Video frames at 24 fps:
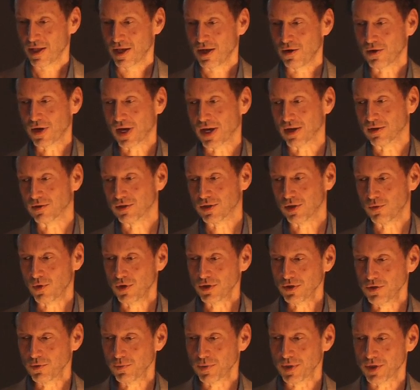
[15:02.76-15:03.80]
Okay, so
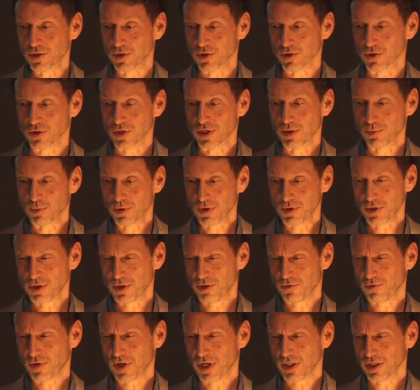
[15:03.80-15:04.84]
on to research. I'm going to
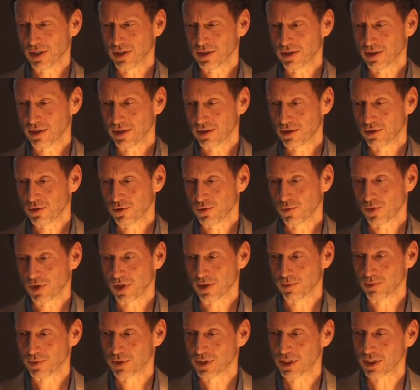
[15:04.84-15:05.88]
divide this into
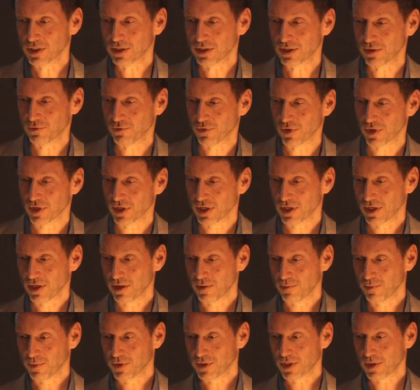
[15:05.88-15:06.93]
um, six different
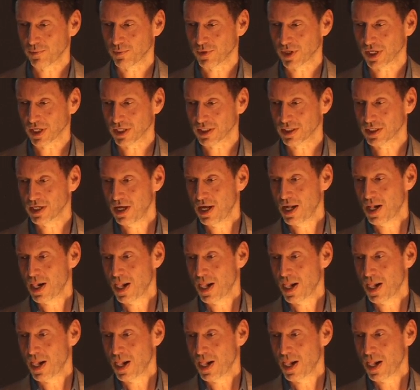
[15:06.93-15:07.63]
um, subjects.